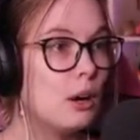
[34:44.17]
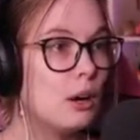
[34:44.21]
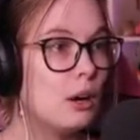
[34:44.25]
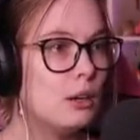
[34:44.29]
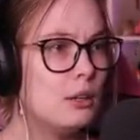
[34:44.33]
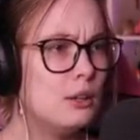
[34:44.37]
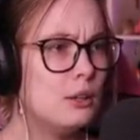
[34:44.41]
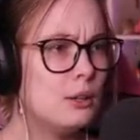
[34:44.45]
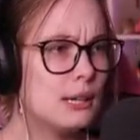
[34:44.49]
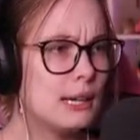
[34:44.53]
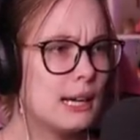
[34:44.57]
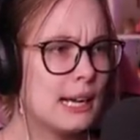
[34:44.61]

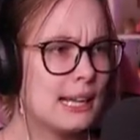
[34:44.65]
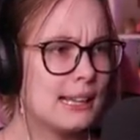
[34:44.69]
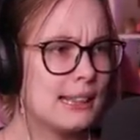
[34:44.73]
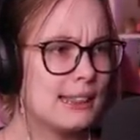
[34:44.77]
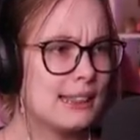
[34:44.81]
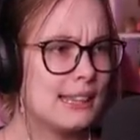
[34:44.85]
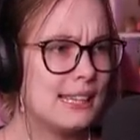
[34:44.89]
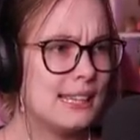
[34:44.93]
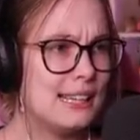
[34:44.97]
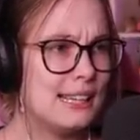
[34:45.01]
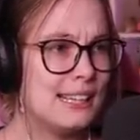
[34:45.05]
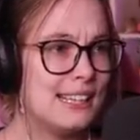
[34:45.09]
Look at
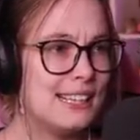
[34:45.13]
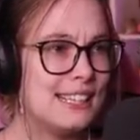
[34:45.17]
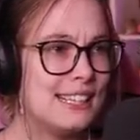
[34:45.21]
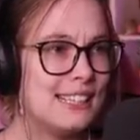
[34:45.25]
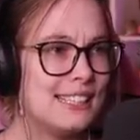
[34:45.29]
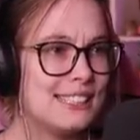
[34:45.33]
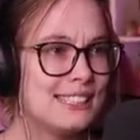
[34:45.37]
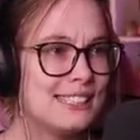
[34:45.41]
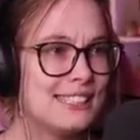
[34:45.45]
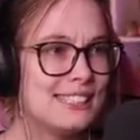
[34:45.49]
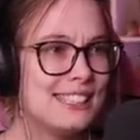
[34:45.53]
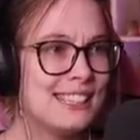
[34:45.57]

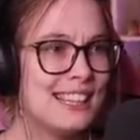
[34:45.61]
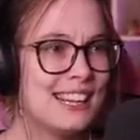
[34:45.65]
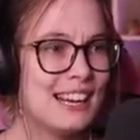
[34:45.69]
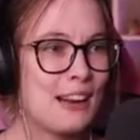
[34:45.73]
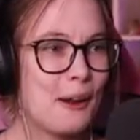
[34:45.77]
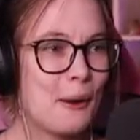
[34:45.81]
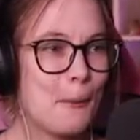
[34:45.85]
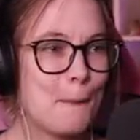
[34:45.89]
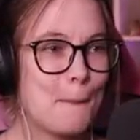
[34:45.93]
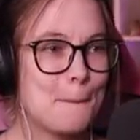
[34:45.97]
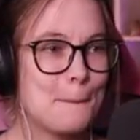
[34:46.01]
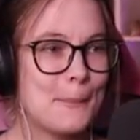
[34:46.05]
this,
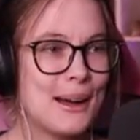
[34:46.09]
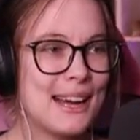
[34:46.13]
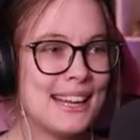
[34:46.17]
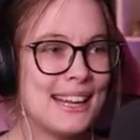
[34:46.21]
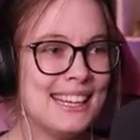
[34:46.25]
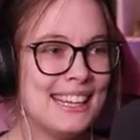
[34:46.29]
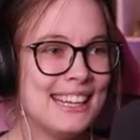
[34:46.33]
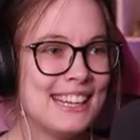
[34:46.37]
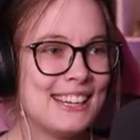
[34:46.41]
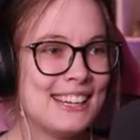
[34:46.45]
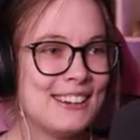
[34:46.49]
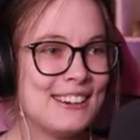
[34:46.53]
little
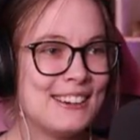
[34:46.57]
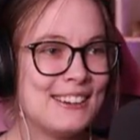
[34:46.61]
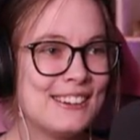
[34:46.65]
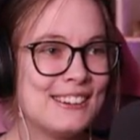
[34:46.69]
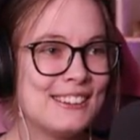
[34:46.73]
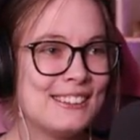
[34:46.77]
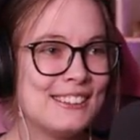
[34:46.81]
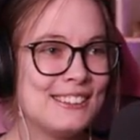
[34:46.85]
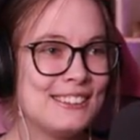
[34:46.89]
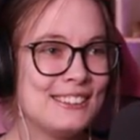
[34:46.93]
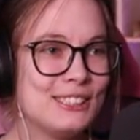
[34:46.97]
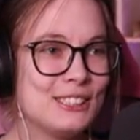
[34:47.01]
bunny
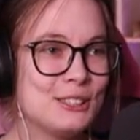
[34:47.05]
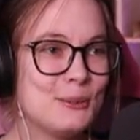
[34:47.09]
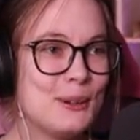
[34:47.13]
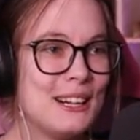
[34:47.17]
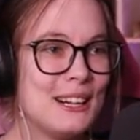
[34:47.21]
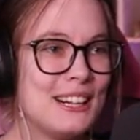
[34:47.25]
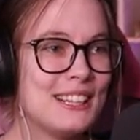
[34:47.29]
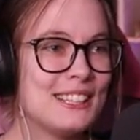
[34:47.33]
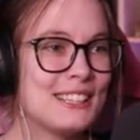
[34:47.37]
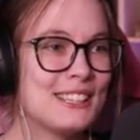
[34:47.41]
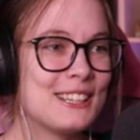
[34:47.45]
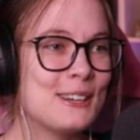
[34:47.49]
girls.
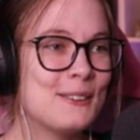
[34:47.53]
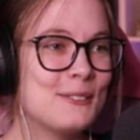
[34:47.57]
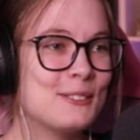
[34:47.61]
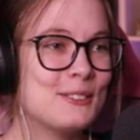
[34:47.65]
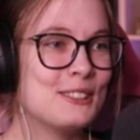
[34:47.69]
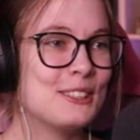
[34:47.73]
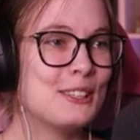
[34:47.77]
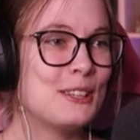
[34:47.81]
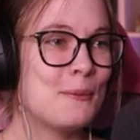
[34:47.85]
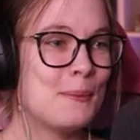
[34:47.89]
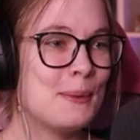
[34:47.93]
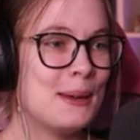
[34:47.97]
Welcome
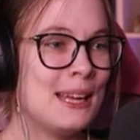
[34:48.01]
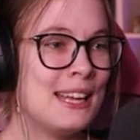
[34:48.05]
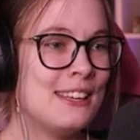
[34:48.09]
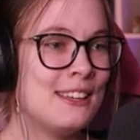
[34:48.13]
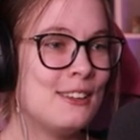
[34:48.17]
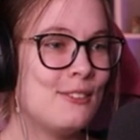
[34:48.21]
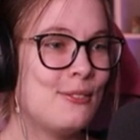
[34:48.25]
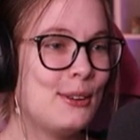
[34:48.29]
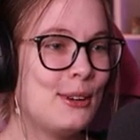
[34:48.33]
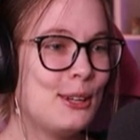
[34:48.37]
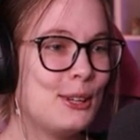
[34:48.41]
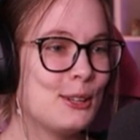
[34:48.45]
to the
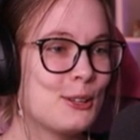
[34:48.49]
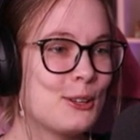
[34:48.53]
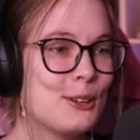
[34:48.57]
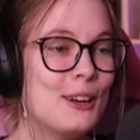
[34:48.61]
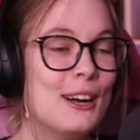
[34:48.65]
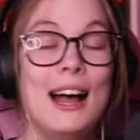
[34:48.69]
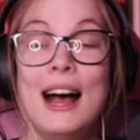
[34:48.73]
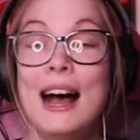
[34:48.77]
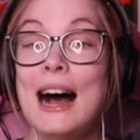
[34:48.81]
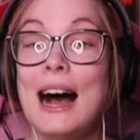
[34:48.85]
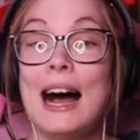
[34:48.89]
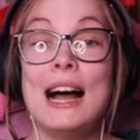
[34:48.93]
Manderville Gold.
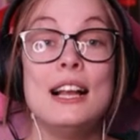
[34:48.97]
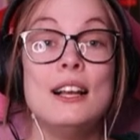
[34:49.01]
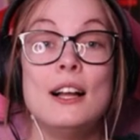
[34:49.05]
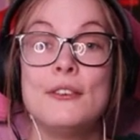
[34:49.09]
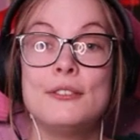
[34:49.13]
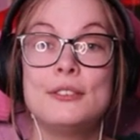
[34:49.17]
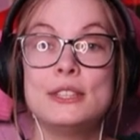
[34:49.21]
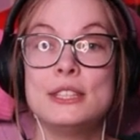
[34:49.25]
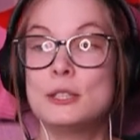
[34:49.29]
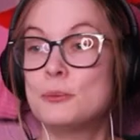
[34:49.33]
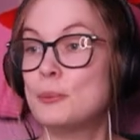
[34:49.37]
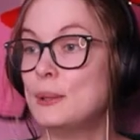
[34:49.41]
I love
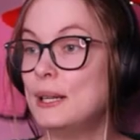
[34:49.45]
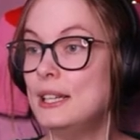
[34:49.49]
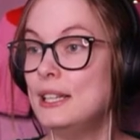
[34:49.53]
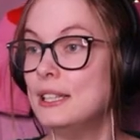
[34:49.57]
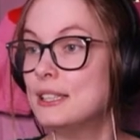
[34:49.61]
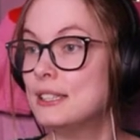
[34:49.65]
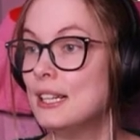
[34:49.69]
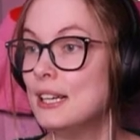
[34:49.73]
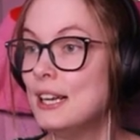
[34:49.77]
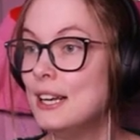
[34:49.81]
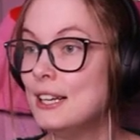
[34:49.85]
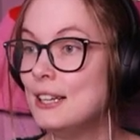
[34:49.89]
this
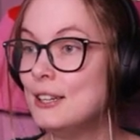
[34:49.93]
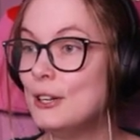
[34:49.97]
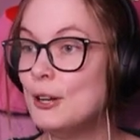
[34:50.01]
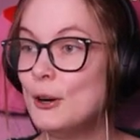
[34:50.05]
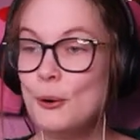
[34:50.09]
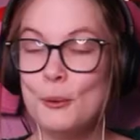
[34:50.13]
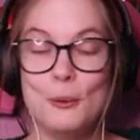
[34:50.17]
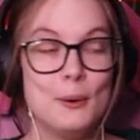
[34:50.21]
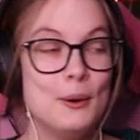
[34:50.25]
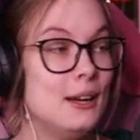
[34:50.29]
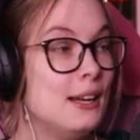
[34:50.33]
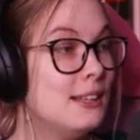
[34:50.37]
place.
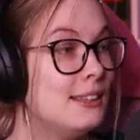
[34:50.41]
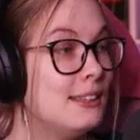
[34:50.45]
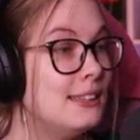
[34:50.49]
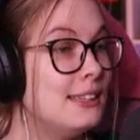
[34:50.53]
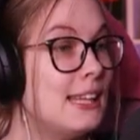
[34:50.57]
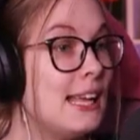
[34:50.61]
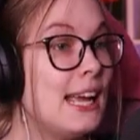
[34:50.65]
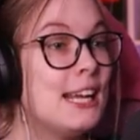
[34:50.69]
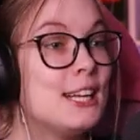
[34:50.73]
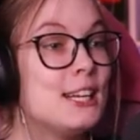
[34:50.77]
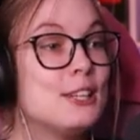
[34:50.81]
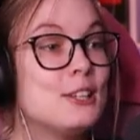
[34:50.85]
No,
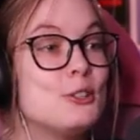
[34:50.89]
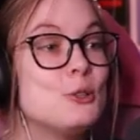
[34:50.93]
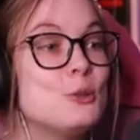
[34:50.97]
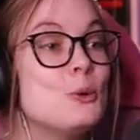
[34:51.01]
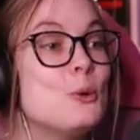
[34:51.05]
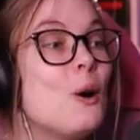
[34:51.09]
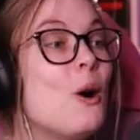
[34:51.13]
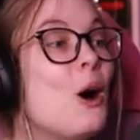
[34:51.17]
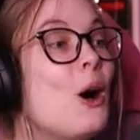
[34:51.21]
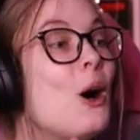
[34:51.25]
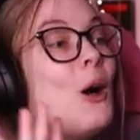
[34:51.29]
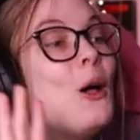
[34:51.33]
they do
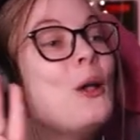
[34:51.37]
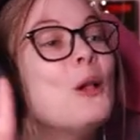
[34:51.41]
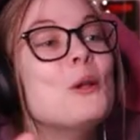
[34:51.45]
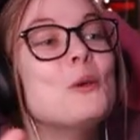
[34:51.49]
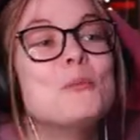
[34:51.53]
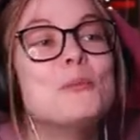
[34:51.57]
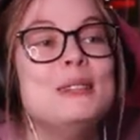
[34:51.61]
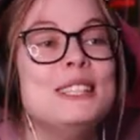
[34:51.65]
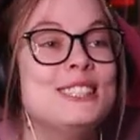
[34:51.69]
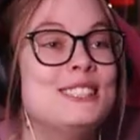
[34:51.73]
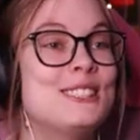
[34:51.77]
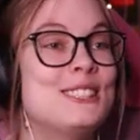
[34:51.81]
all
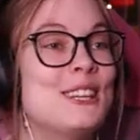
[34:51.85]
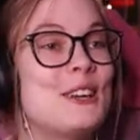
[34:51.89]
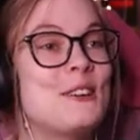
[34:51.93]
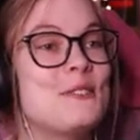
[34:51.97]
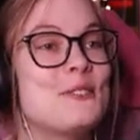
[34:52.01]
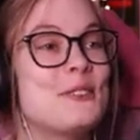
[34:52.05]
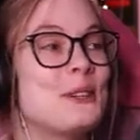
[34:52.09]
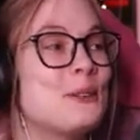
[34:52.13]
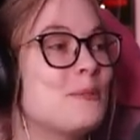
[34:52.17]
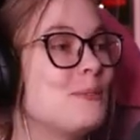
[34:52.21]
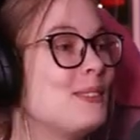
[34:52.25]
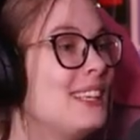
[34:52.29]
be
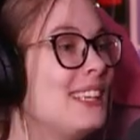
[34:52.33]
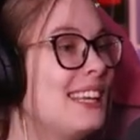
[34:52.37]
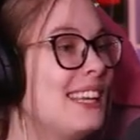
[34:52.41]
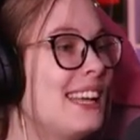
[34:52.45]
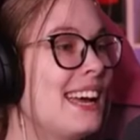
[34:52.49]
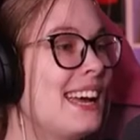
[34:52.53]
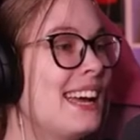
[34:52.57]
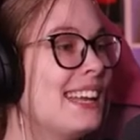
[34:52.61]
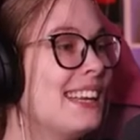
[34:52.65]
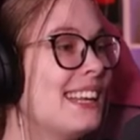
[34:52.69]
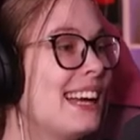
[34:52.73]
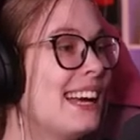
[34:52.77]
serving me,
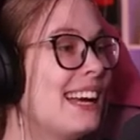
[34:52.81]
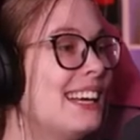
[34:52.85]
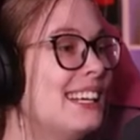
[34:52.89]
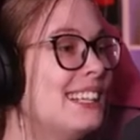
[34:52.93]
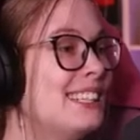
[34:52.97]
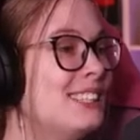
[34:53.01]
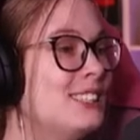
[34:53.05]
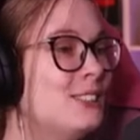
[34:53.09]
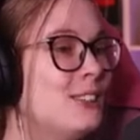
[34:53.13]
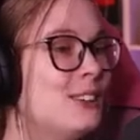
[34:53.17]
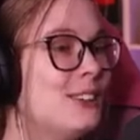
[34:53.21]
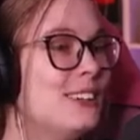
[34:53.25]
and I
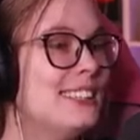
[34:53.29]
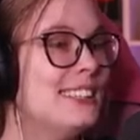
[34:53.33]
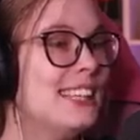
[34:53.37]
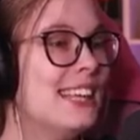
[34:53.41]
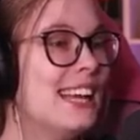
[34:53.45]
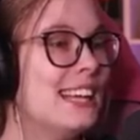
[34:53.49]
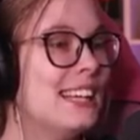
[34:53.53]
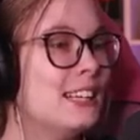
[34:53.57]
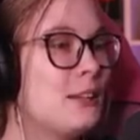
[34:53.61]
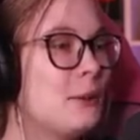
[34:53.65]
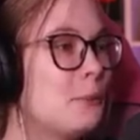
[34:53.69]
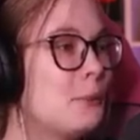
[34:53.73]
enjoy
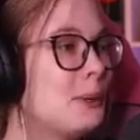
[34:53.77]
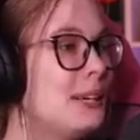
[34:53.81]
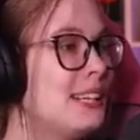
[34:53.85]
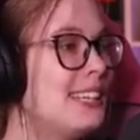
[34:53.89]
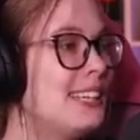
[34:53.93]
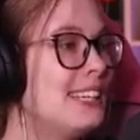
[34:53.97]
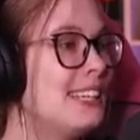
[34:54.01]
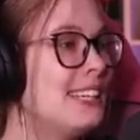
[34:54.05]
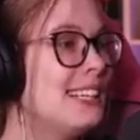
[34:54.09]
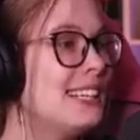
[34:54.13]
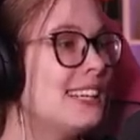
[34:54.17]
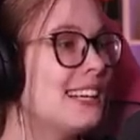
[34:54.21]
that.
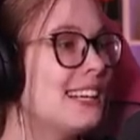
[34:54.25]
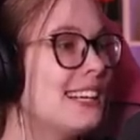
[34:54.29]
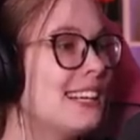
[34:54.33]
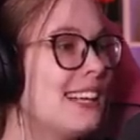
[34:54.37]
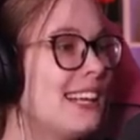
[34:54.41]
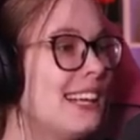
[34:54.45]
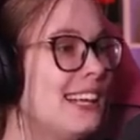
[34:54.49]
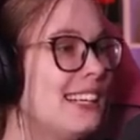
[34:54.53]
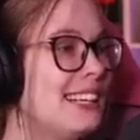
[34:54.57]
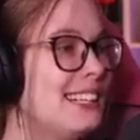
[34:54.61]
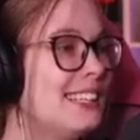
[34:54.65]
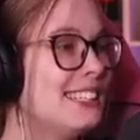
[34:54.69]
Pretty little
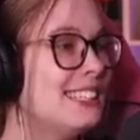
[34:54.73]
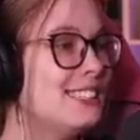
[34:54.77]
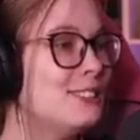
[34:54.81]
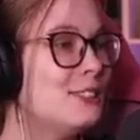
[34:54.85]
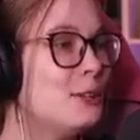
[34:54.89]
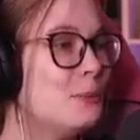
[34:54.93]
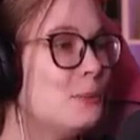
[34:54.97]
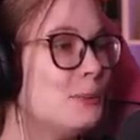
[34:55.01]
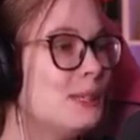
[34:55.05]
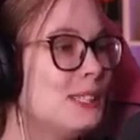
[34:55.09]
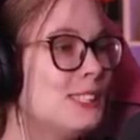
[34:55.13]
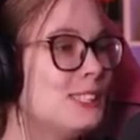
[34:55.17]
ladies
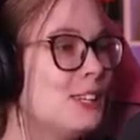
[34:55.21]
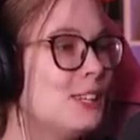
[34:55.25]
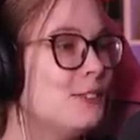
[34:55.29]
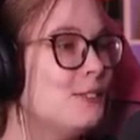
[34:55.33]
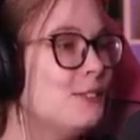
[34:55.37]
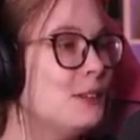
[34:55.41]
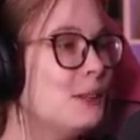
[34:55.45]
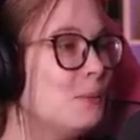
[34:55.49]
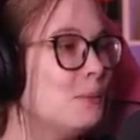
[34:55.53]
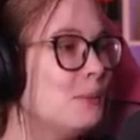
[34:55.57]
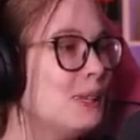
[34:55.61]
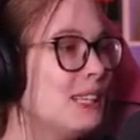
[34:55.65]
do be
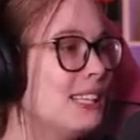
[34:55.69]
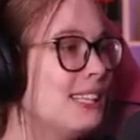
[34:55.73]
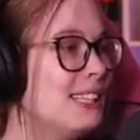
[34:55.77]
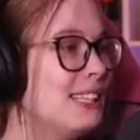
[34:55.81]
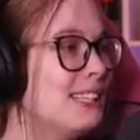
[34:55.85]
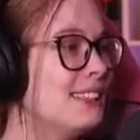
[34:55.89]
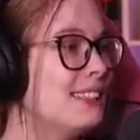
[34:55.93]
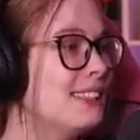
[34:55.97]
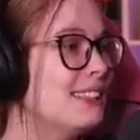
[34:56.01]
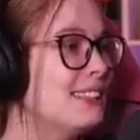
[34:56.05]
serving me.